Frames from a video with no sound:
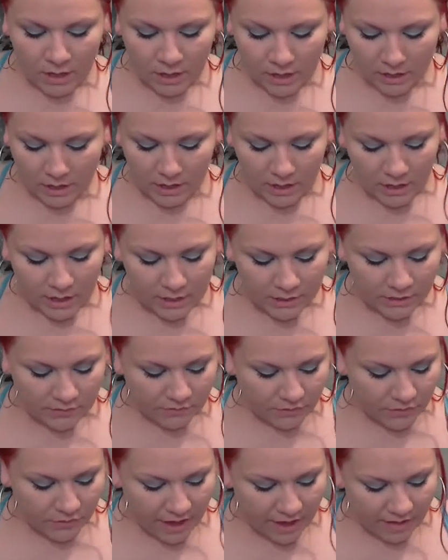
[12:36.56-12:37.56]
And if
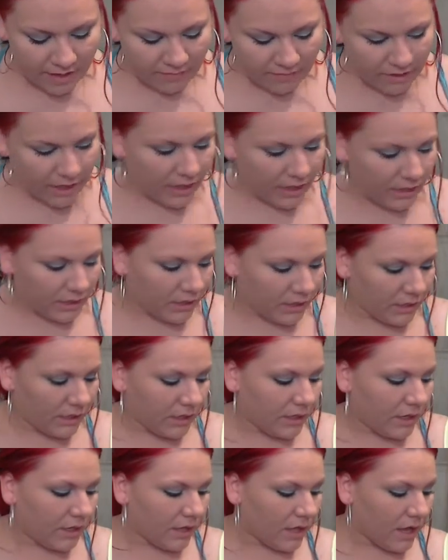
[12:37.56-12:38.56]
you have
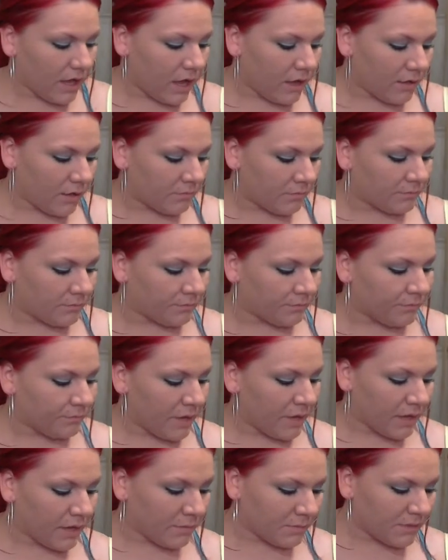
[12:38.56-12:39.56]
any
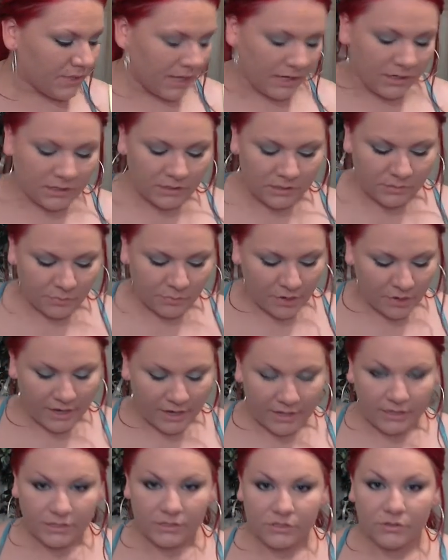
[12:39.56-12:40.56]
makeup setting
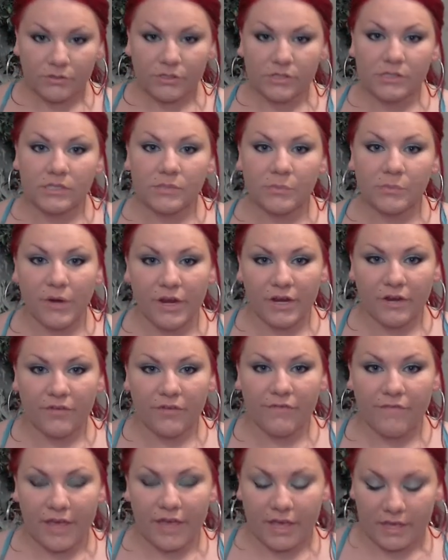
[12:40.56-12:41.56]
sprays, you could spray your
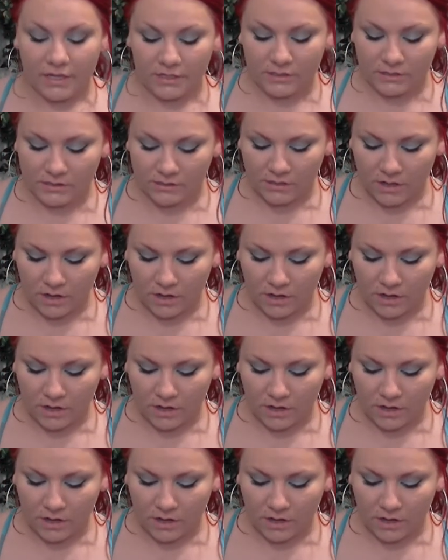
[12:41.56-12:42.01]
face.